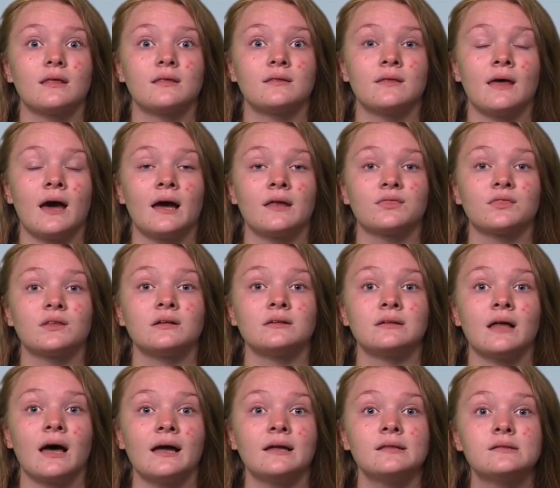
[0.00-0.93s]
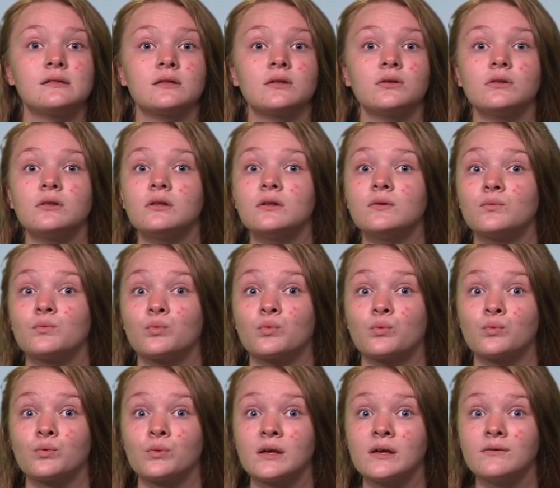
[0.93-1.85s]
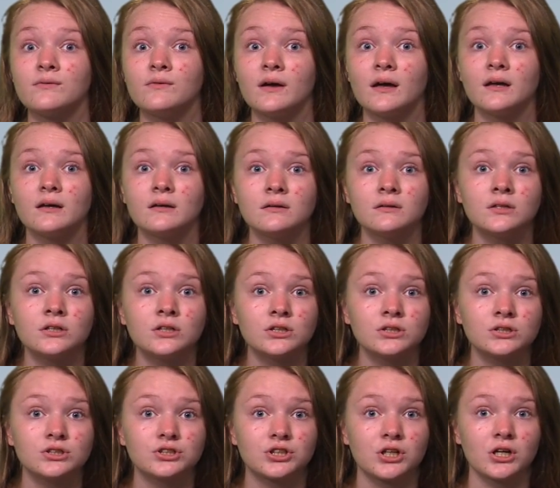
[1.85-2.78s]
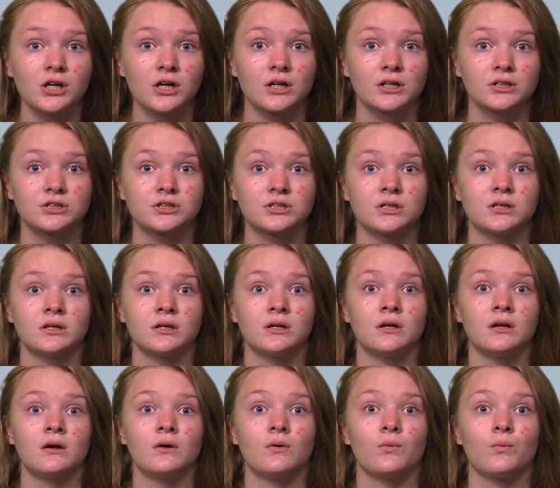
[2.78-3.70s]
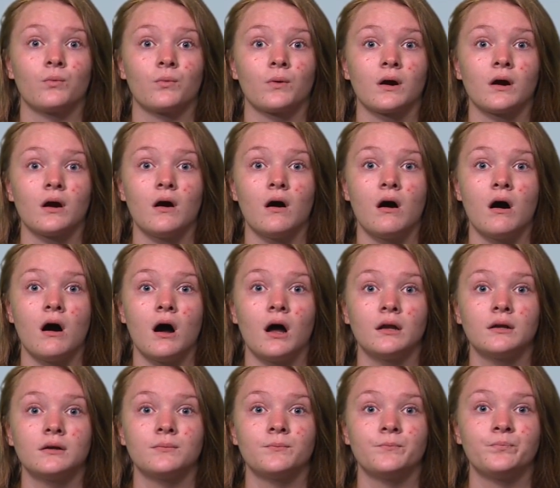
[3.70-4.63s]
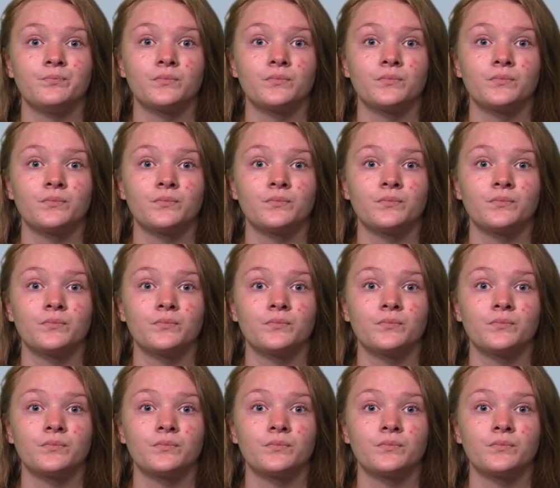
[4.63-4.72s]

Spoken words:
that the lights to the Riva Church were on.